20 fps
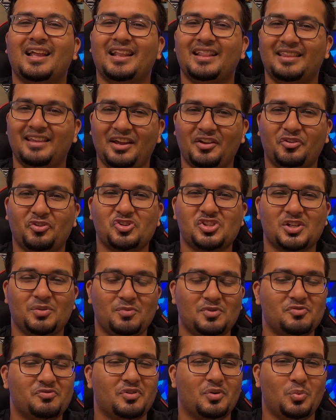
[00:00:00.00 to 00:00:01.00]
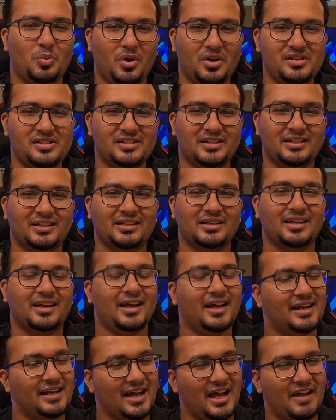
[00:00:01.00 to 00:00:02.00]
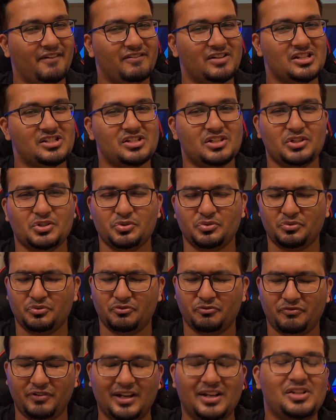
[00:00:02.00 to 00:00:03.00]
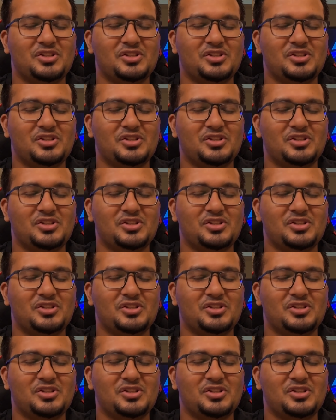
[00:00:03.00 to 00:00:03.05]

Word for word: Thank you so much for watching, and I will see you very